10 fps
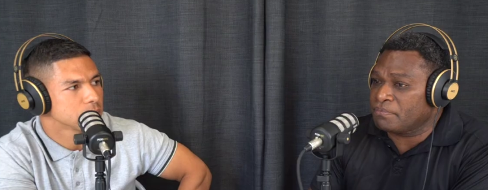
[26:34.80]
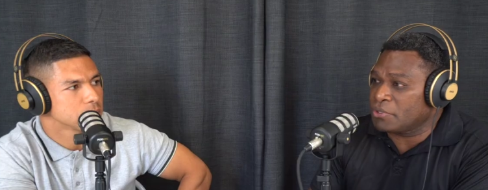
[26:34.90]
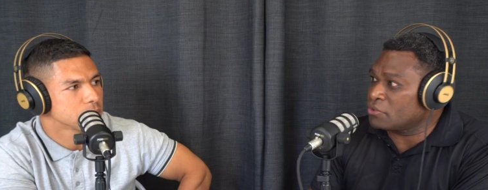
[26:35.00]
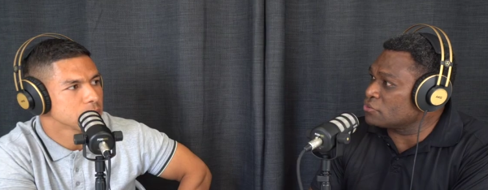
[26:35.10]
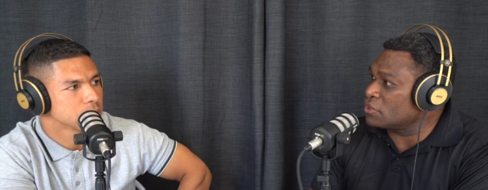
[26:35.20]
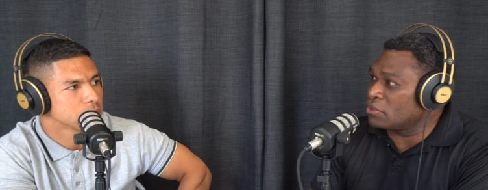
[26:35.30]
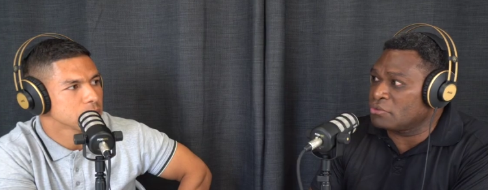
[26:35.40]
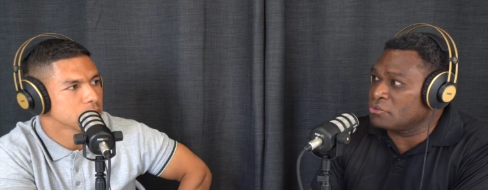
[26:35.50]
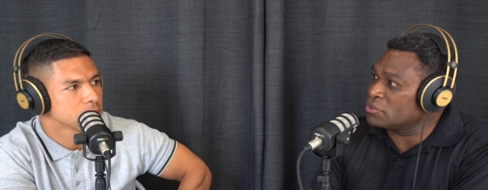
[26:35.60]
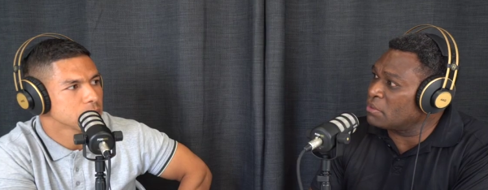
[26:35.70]
Speaker 1: because they don't
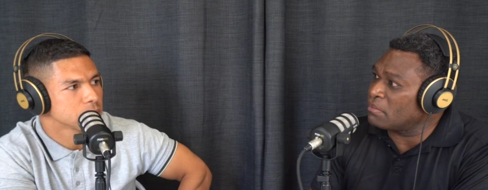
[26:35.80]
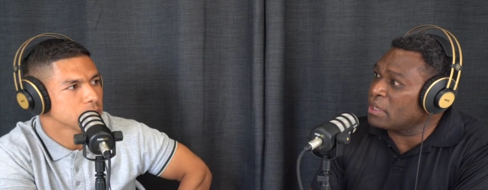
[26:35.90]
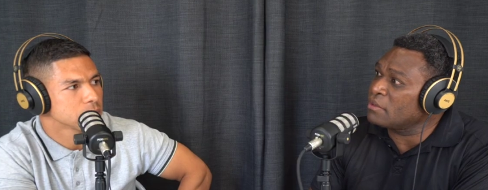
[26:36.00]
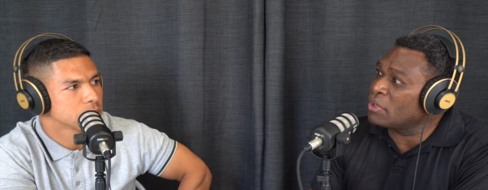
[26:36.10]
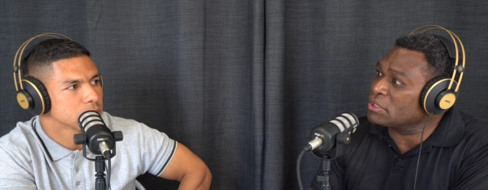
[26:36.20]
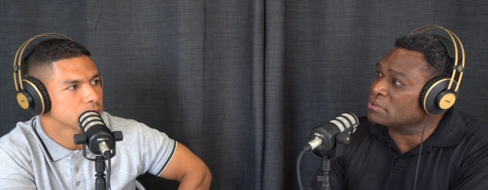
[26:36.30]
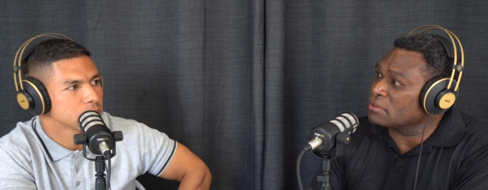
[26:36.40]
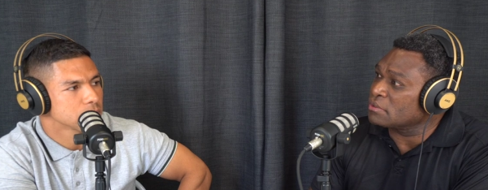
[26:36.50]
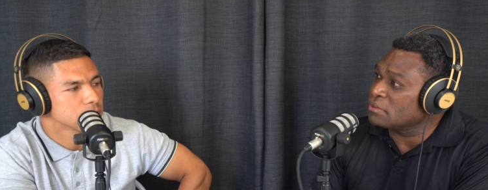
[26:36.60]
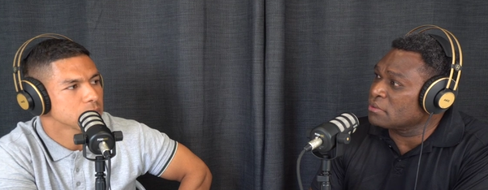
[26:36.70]
use the money wisely
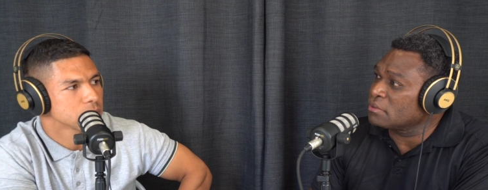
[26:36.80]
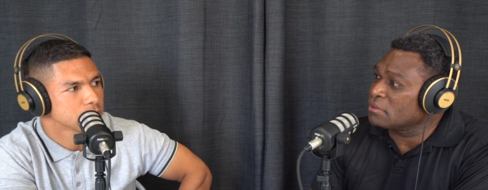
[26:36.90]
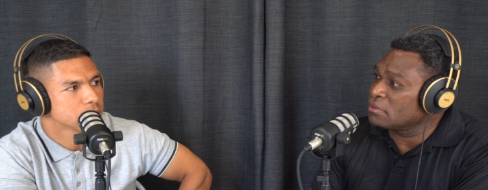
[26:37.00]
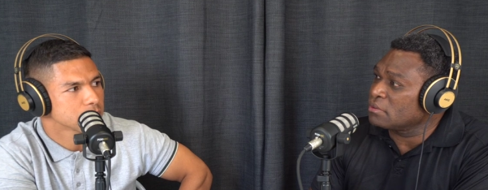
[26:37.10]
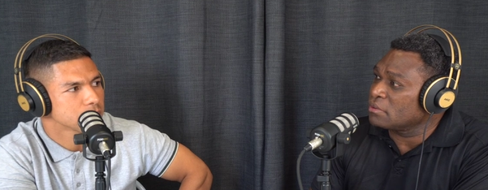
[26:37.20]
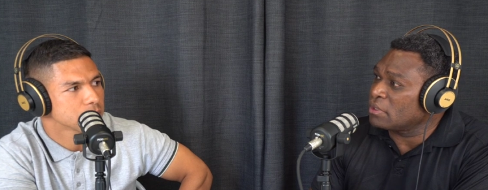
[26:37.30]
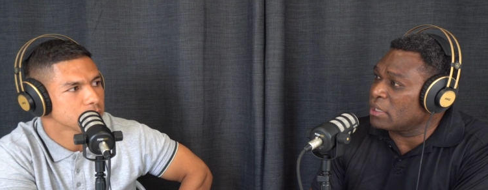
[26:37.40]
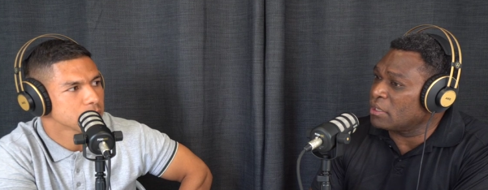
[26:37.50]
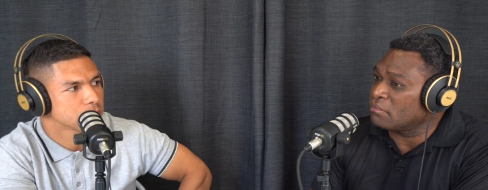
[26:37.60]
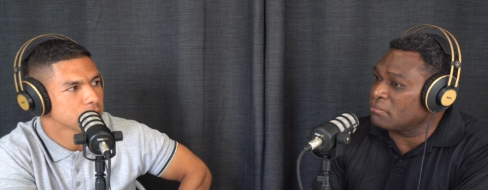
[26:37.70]

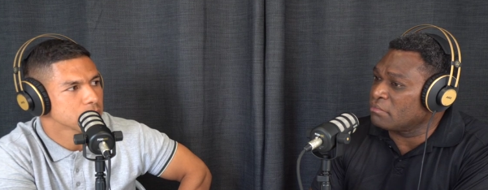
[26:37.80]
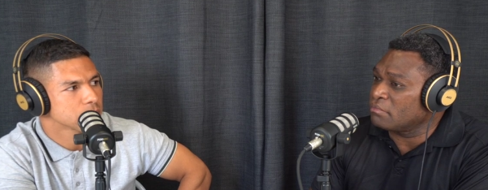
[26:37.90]
um,